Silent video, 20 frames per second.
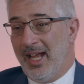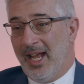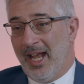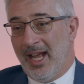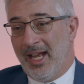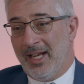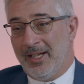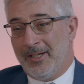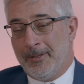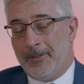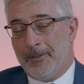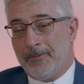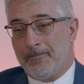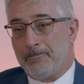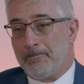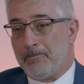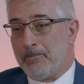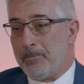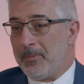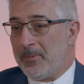And
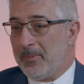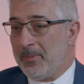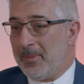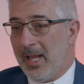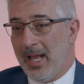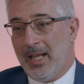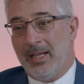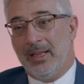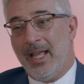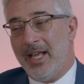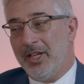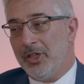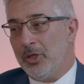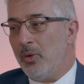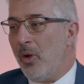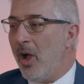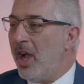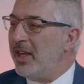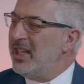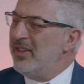later
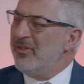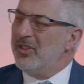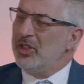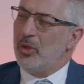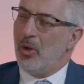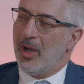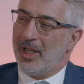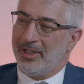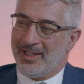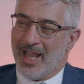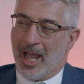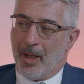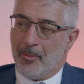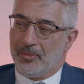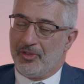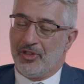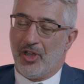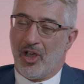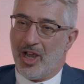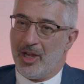on, even though at that
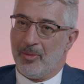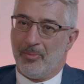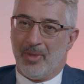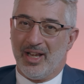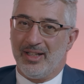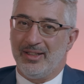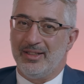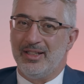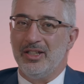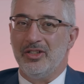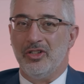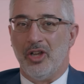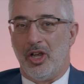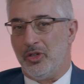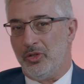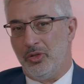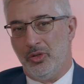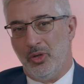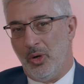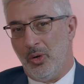time, I did not
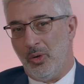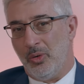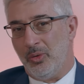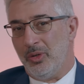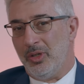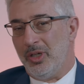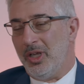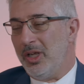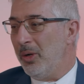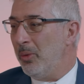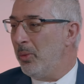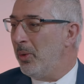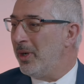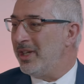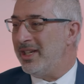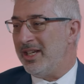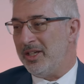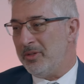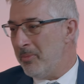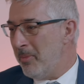know what
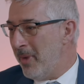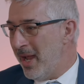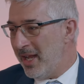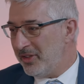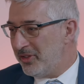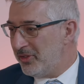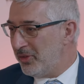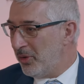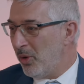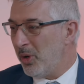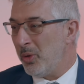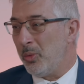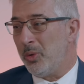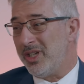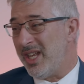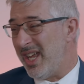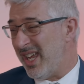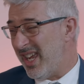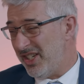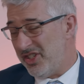it meant or what
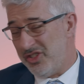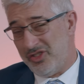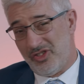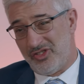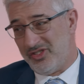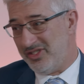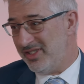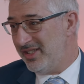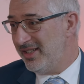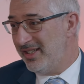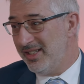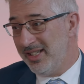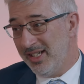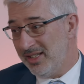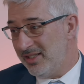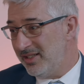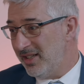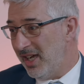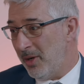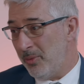I had just
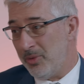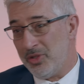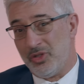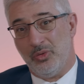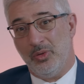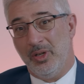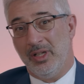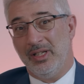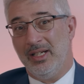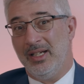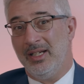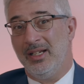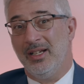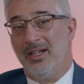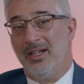did. I was really...